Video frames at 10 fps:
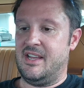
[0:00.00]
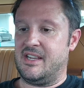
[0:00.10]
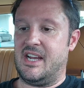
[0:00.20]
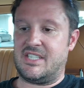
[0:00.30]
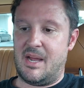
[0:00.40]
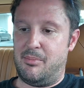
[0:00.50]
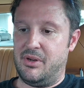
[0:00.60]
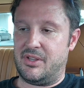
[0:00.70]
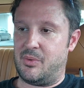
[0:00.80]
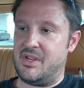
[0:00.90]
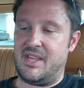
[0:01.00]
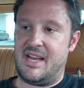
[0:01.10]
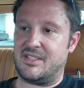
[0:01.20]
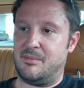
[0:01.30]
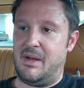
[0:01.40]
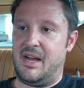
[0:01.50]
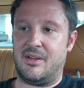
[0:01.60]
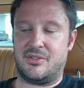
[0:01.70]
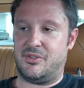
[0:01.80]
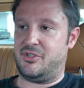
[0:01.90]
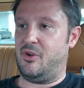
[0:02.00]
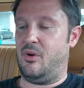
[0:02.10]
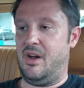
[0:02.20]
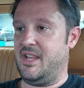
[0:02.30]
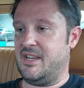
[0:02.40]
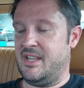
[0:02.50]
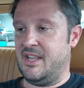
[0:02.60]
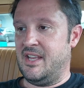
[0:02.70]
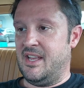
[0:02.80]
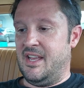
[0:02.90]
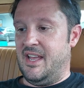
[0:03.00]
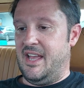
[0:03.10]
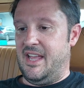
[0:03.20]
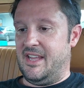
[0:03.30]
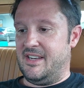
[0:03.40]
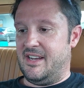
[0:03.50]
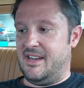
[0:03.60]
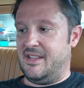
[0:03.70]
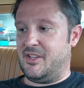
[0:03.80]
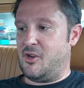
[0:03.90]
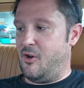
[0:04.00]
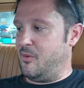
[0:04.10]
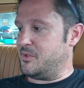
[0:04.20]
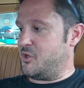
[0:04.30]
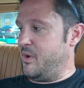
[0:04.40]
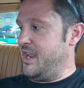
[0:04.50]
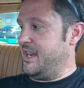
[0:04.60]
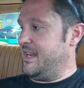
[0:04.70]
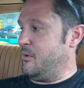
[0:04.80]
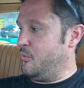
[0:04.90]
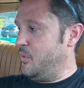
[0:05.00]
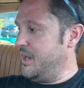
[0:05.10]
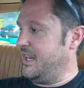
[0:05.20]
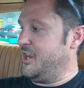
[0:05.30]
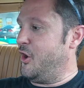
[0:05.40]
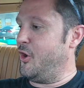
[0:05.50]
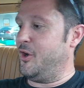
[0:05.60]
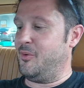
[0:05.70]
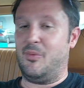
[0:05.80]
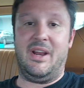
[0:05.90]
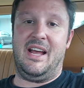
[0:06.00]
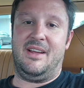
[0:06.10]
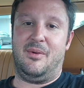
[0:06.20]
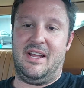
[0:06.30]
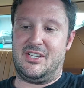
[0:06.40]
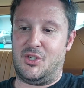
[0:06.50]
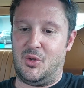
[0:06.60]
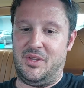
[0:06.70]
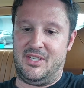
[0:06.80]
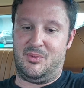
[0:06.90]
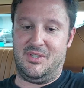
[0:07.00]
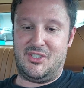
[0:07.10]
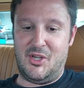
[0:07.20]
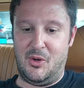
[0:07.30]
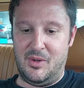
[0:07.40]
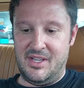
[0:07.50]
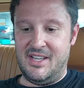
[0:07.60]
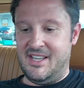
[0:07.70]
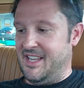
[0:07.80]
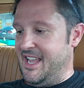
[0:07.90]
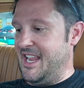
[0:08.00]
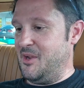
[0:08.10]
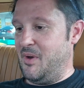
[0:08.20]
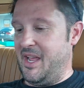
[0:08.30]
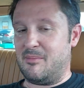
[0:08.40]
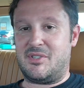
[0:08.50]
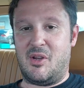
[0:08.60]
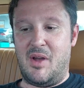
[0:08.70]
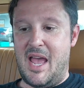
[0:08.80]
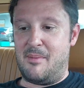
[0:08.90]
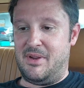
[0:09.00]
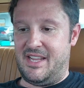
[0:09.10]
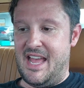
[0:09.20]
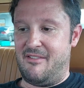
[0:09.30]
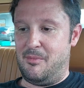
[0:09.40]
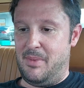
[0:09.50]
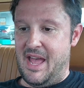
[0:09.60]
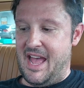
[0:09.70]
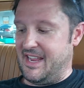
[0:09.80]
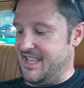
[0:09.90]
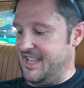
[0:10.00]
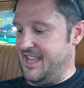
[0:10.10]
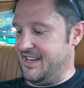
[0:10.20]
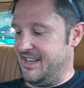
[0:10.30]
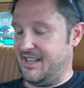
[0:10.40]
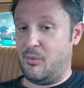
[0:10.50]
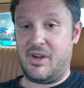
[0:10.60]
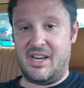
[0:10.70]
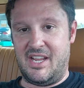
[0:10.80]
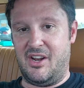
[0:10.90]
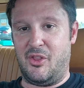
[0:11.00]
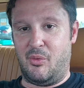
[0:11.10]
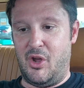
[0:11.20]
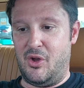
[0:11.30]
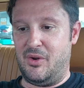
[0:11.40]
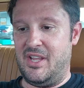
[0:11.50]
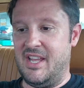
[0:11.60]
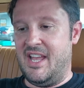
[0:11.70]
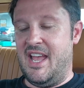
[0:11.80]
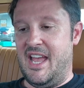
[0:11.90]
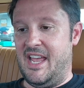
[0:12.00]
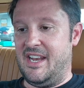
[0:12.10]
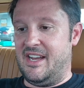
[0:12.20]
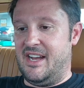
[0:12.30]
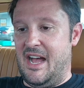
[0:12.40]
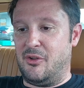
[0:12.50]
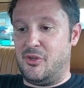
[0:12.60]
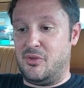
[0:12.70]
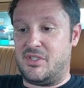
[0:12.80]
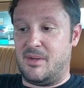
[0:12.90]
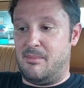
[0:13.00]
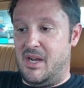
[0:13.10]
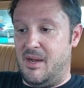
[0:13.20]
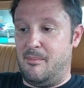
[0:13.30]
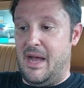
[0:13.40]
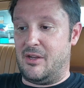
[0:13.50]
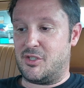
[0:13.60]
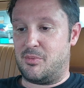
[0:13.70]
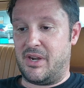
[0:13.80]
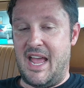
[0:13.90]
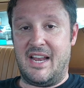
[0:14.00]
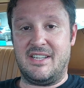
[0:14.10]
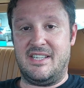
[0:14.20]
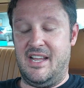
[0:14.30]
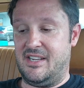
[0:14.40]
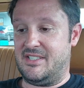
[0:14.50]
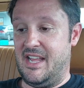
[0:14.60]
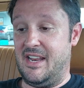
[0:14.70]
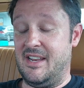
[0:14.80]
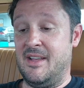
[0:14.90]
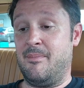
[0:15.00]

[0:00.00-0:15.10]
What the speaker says: gosh, I put 3,000 miles or so on it, and the car was great. And it really hurt when I sold this one. So anyway, I'm so happy to have it back, and we're gonna get on the road, and I'll do some miles per gallon test. And